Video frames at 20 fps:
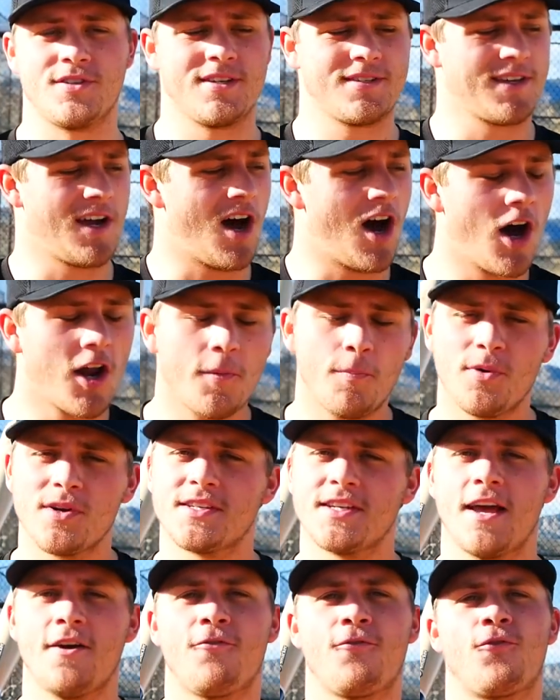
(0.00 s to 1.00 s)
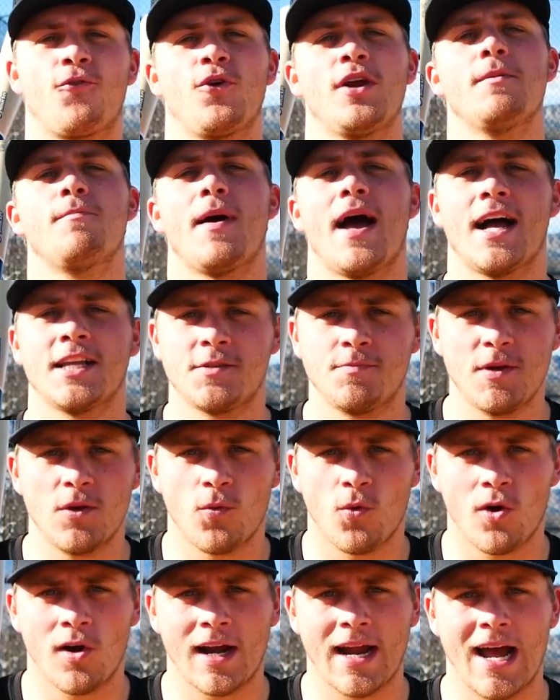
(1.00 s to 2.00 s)
It's a 100% free bat speed
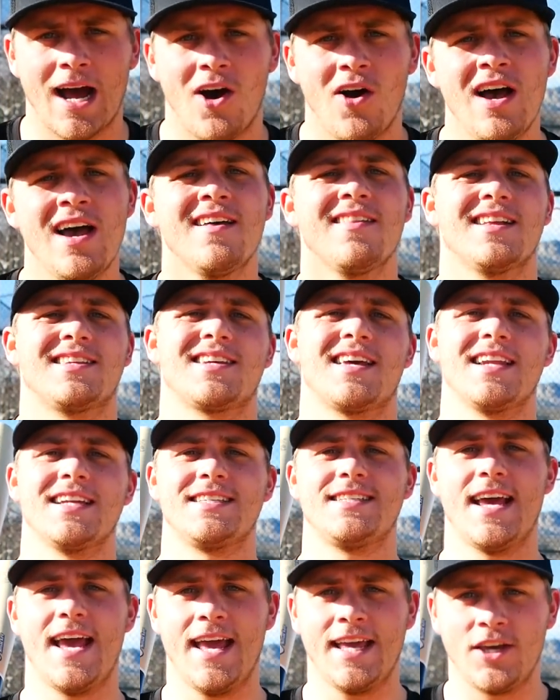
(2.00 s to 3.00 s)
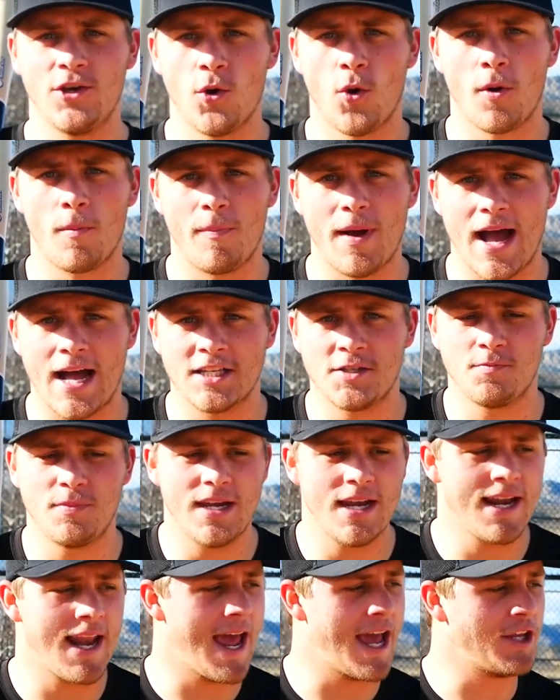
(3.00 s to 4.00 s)
workout that's going to take your bat
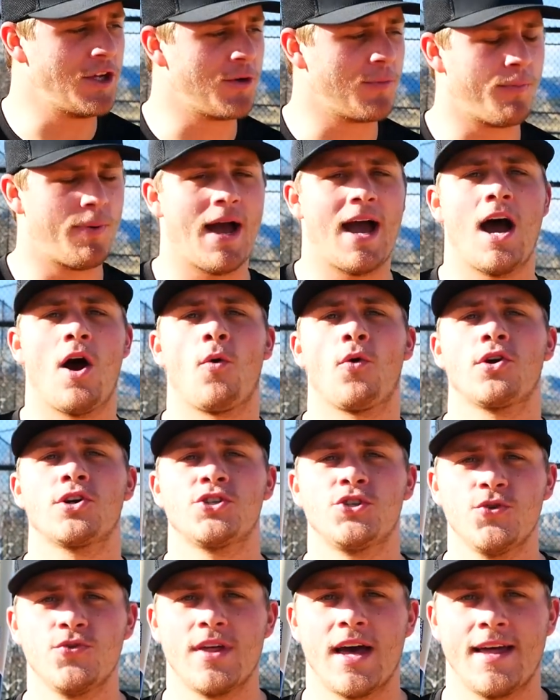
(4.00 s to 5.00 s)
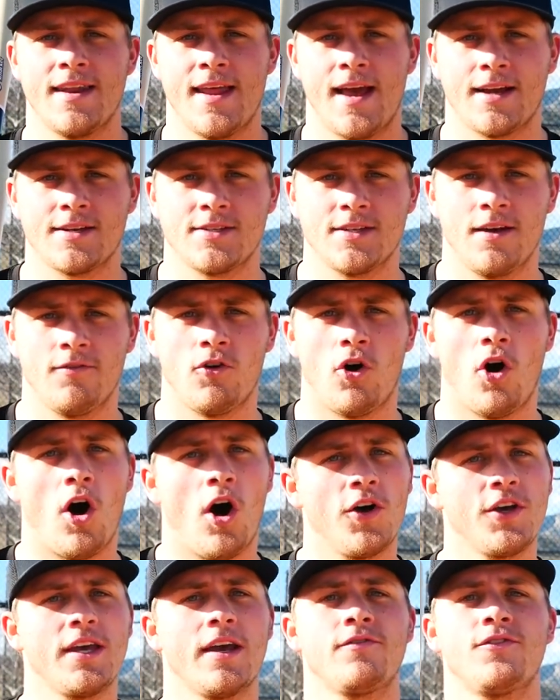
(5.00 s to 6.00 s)
speed and your power to that next level. All
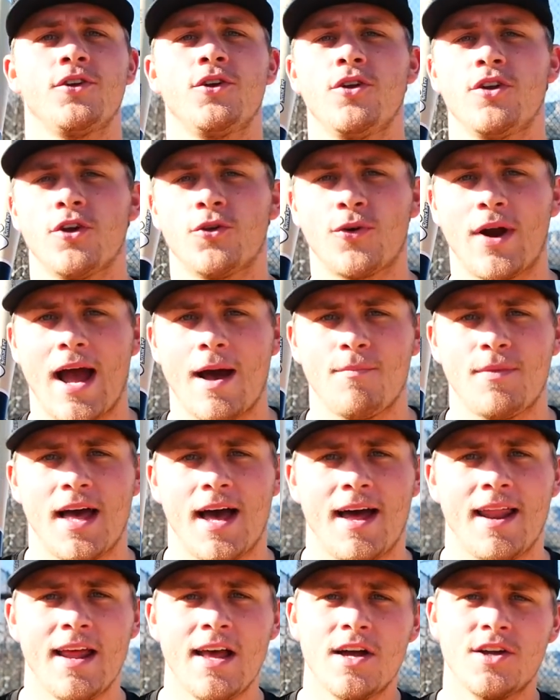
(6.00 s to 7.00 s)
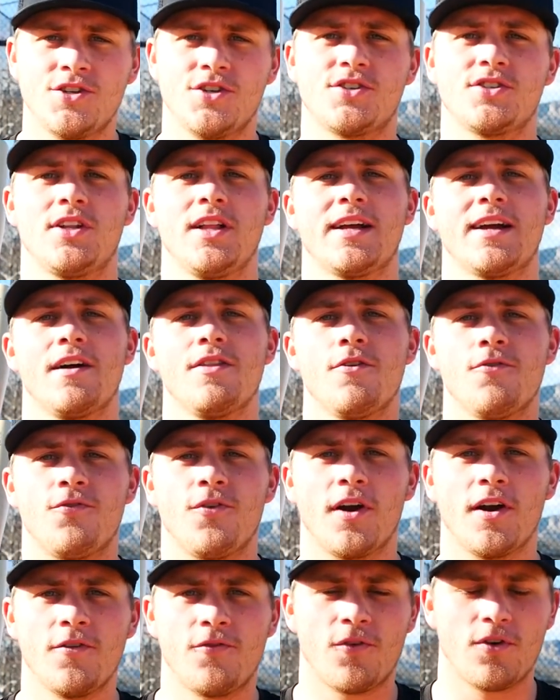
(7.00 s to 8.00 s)
you have to do to grab that, just click on the
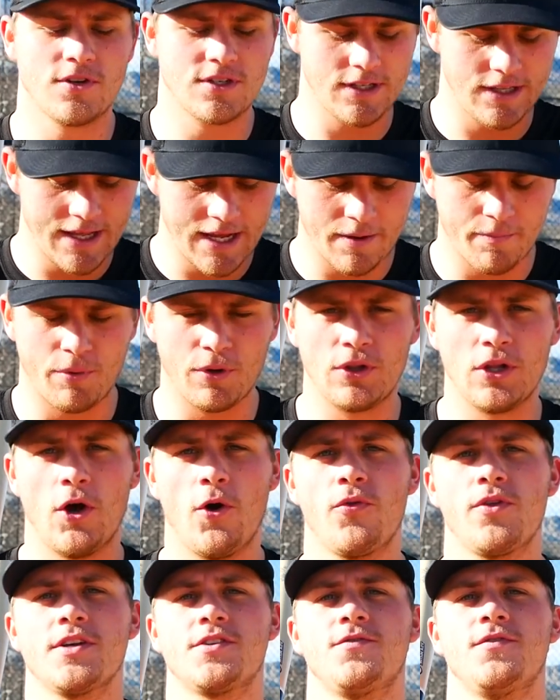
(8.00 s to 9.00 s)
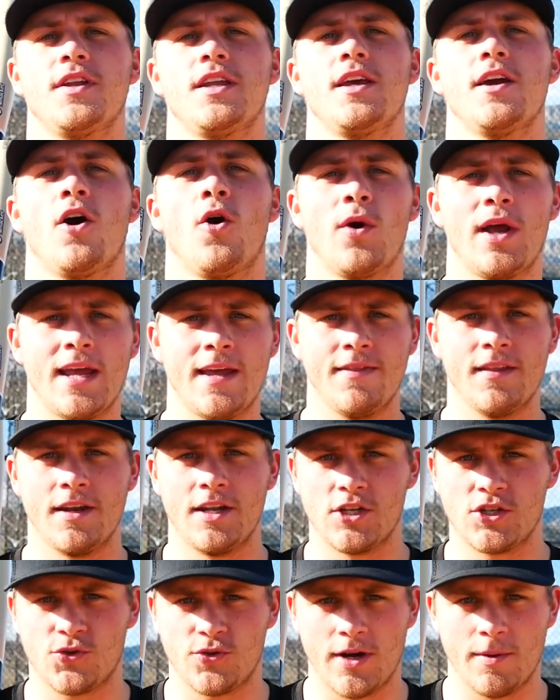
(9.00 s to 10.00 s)
very first link below this video in the
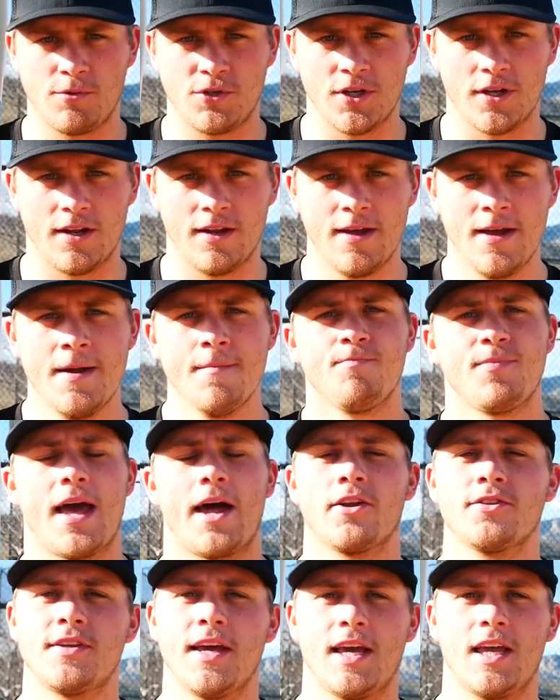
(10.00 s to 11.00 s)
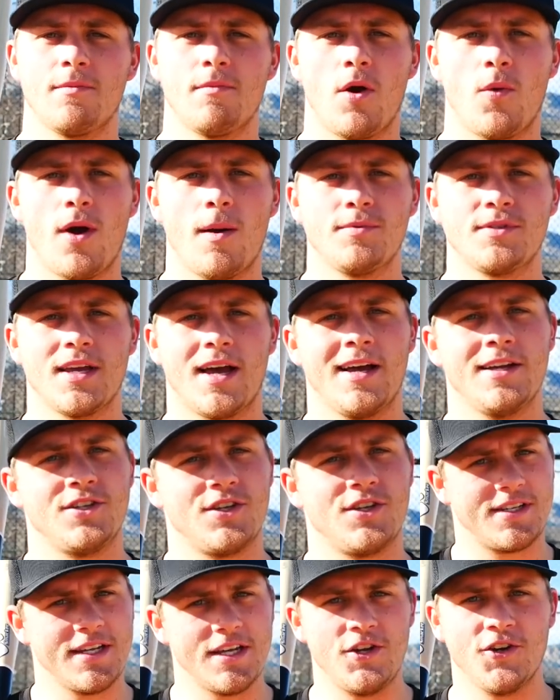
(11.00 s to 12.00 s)
description. That'll take you to my website.
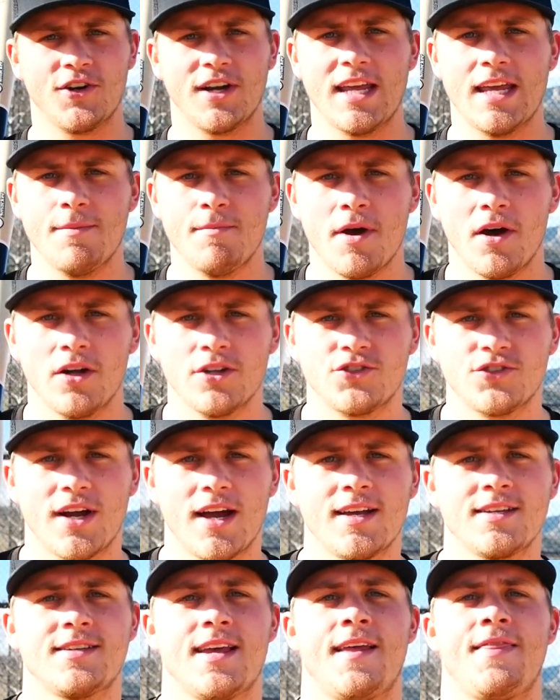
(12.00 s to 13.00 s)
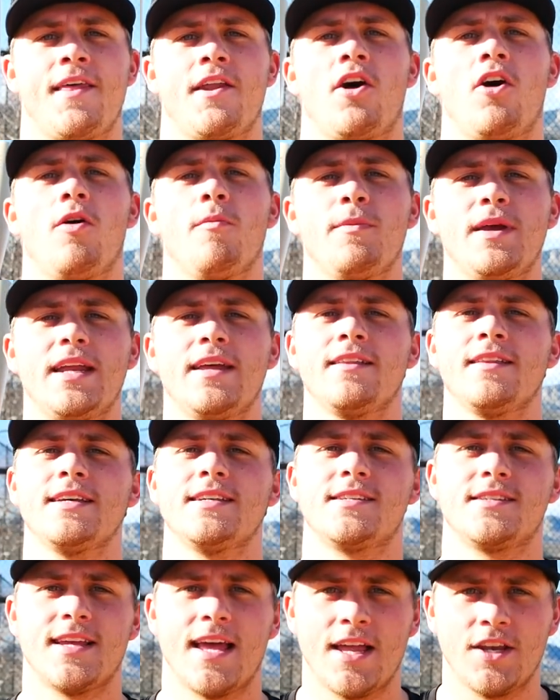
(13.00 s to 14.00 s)
need your email address and then I'll immediately
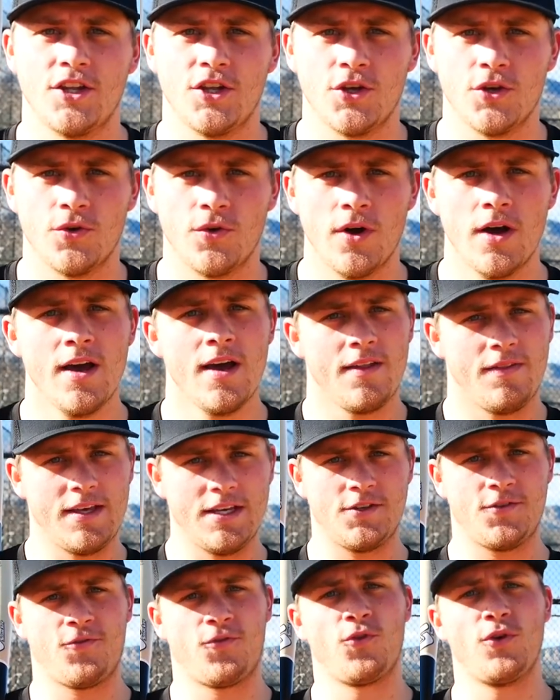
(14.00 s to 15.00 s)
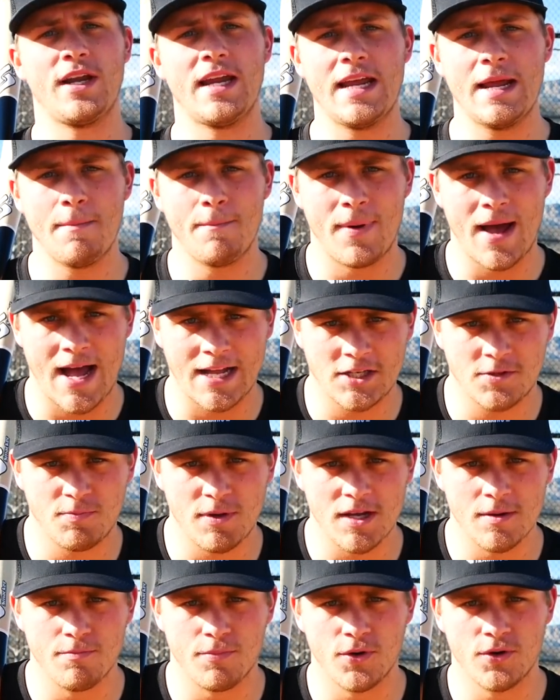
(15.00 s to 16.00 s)
send you these free bat
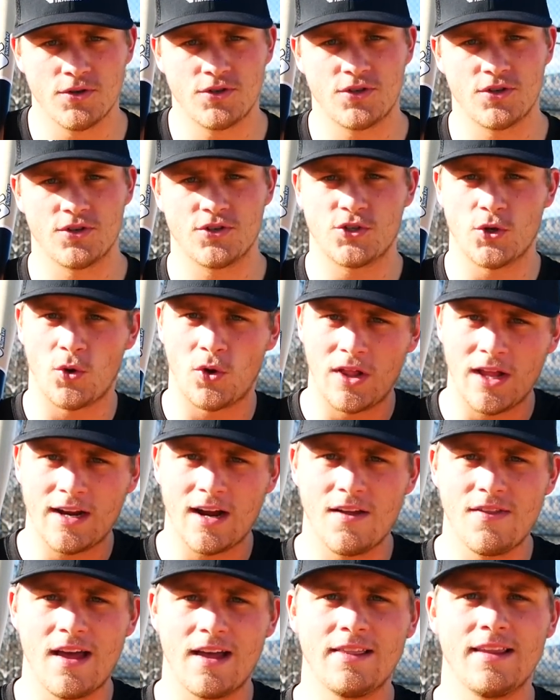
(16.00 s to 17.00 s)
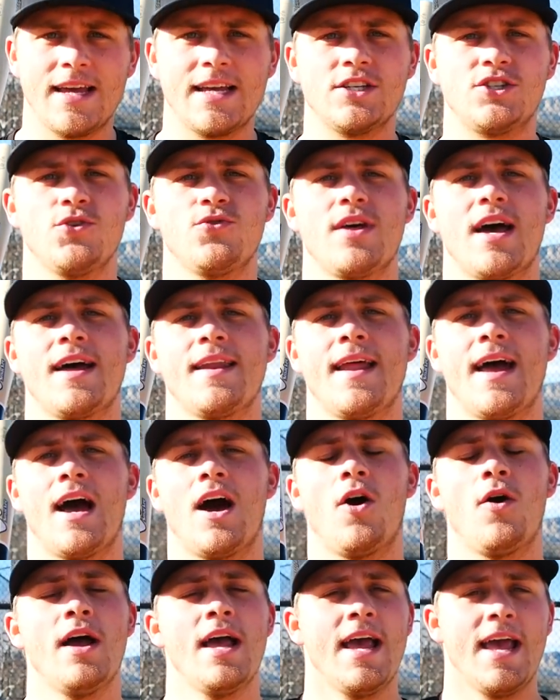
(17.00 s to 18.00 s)
speed boosters. So click on that link, do that now.